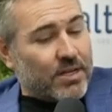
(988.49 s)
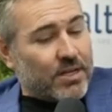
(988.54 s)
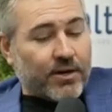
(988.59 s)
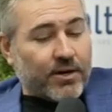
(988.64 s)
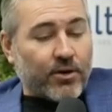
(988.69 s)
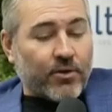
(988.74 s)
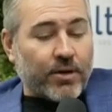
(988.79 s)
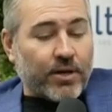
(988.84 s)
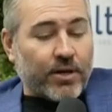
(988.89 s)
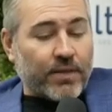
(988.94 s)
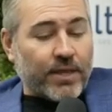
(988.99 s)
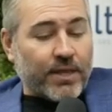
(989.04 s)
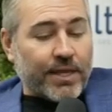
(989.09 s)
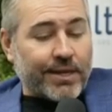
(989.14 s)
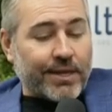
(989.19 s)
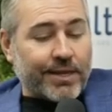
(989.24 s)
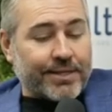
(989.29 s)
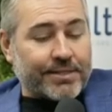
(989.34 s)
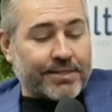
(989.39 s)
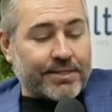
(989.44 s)
And
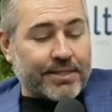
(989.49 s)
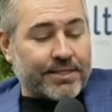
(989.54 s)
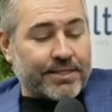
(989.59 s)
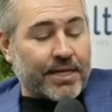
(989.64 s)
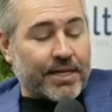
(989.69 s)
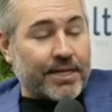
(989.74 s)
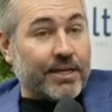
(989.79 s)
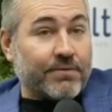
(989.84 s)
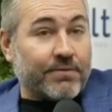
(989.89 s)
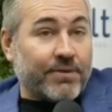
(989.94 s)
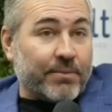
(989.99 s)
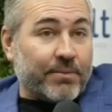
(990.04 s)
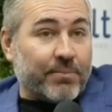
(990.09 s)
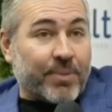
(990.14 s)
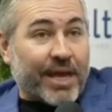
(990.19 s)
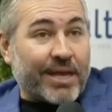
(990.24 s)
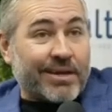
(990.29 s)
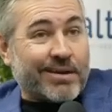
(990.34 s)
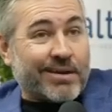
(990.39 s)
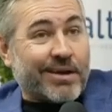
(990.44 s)
then it's this idea of
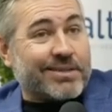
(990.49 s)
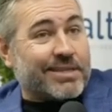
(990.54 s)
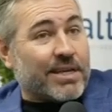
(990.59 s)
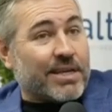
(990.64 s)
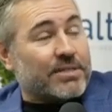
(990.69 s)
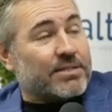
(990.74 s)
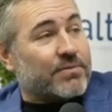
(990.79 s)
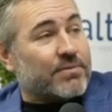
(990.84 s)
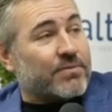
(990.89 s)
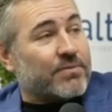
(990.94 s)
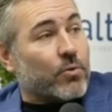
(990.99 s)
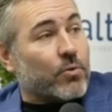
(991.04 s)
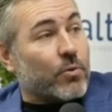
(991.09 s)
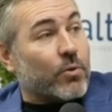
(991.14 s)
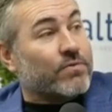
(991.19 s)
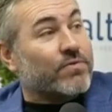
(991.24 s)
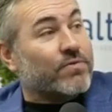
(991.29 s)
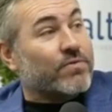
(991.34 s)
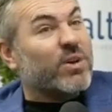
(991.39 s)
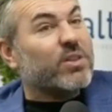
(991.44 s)
like bad contact info
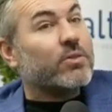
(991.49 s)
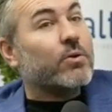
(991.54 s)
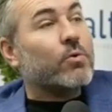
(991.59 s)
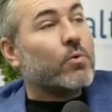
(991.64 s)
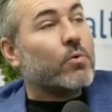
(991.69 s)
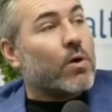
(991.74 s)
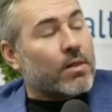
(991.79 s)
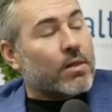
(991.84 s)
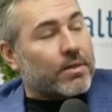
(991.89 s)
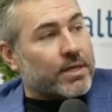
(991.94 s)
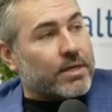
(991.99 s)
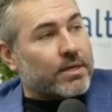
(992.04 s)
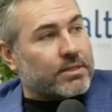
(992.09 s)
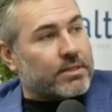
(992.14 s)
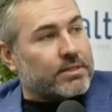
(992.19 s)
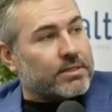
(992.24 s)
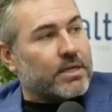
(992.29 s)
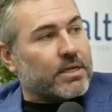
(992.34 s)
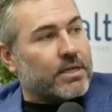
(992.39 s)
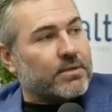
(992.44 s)
or very low quality
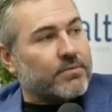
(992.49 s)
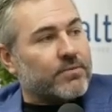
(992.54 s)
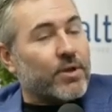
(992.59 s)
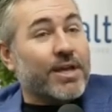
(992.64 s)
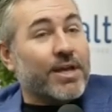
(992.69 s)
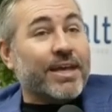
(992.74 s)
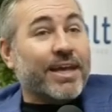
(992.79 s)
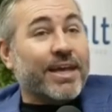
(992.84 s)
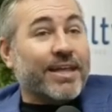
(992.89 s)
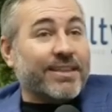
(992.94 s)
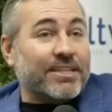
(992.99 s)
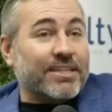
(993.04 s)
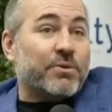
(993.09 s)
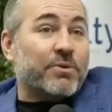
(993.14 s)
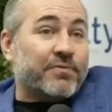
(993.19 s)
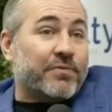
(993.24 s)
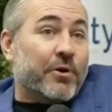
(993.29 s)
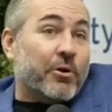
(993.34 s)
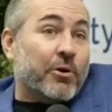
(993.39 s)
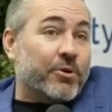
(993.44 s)
contact info. At least
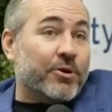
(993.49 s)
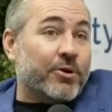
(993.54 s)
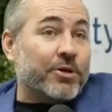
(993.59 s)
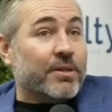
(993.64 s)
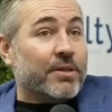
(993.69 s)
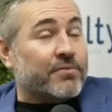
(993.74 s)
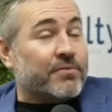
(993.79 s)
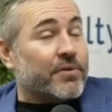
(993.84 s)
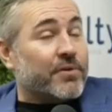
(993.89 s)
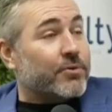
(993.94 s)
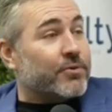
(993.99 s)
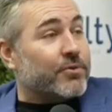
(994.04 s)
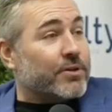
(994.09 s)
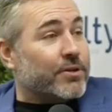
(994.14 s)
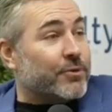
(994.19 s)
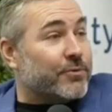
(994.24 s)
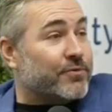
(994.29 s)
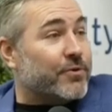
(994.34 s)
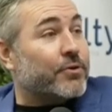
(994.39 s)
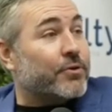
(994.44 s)
with the phone book, you knew
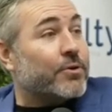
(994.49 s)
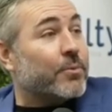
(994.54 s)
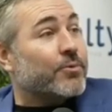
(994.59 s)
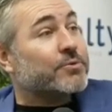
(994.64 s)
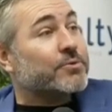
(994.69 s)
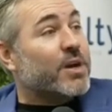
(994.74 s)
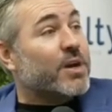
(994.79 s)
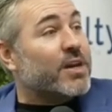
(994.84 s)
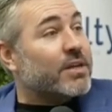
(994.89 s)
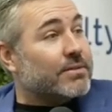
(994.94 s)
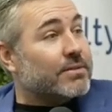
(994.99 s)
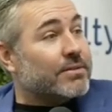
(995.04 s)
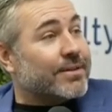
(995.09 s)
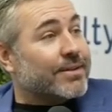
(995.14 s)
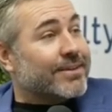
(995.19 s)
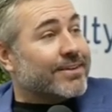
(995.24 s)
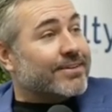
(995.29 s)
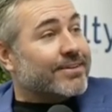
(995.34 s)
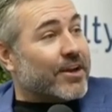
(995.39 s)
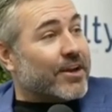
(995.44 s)
the phone number was right.
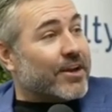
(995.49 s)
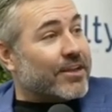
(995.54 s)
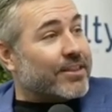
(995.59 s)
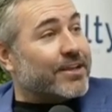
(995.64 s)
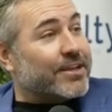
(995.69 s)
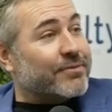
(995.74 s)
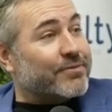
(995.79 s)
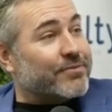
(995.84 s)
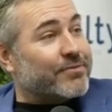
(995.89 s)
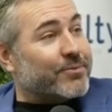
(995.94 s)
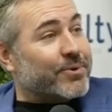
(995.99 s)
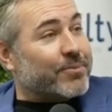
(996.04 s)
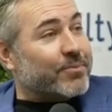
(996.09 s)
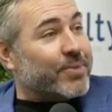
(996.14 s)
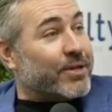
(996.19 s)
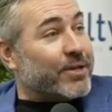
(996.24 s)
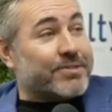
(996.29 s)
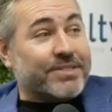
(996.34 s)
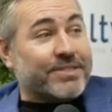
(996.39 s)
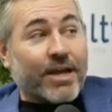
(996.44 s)
Right, like
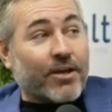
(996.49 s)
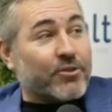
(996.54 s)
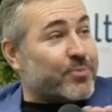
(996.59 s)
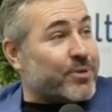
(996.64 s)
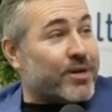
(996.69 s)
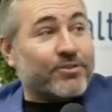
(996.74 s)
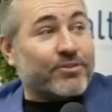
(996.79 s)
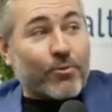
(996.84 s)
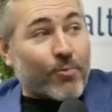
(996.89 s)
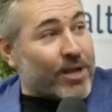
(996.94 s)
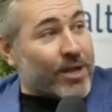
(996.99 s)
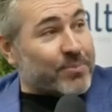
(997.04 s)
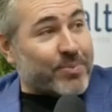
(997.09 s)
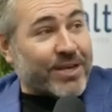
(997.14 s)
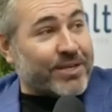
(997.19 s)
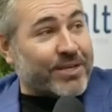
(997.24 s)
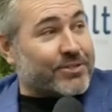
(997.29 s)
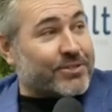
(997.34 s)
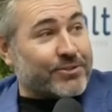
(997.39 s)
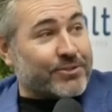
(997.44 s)
when Bell South put out the
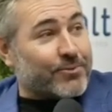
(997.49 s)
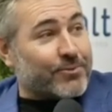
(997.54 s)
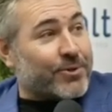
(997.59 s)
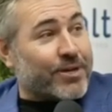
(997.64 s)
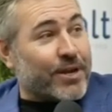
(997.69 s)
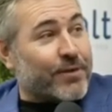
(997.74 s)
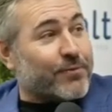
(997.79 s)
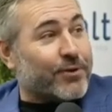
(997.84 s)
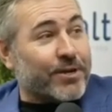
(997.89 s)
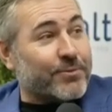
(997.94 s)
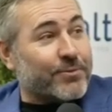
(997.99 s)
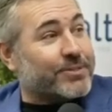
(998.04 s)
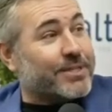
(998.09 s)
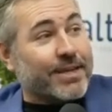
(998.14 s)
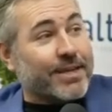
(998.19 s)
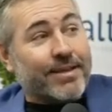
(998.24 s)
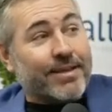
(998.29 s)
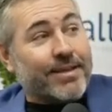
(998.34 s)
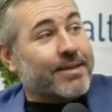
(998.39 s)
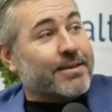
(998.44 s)
white pages or whatever, and it
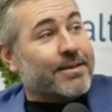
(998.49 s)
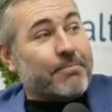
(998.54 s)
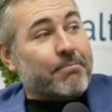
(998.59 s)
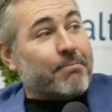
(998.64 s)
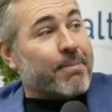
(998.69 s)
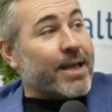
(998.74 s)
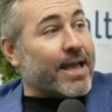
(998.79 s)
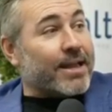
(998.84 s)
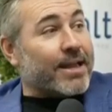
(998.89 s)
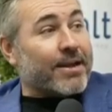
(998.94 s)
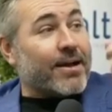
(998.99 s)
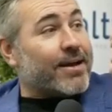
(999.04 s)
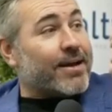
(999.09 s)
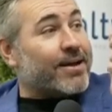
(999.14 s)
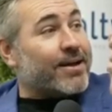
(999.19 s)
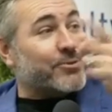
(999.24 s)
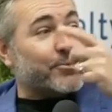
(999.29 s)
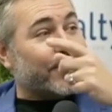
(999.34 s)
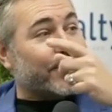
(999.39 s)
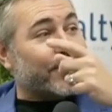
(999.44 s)
was like Matt
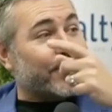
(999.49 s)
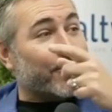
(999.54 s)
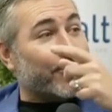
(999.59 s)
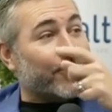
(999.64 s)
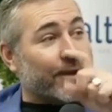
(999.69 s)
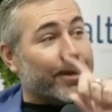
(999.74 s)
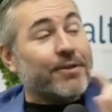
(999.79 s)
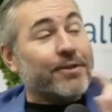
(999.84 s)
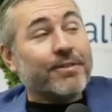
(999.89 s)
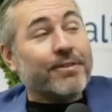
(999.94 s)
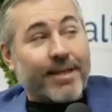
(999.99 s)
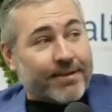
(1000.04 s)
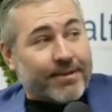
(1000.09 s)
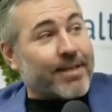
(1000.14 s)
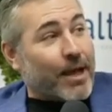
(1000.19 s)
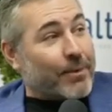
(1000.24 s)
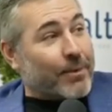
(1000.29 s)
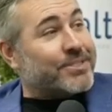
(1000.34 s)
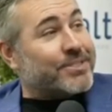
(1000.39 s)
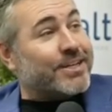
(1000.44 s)
Hodge with a number there,
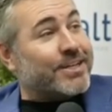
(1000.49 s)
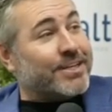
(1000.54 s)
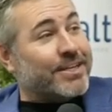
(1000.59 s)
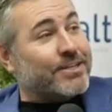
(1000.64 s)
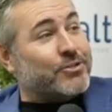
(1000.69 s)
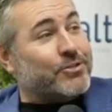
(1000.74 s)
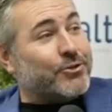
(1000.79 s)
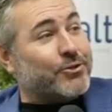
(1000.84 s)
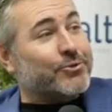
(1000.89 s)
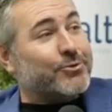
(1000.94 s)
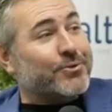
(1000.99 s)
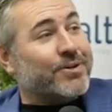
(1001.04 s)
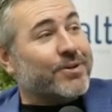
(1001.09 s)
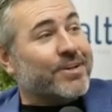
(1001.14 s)
like I was going to get you.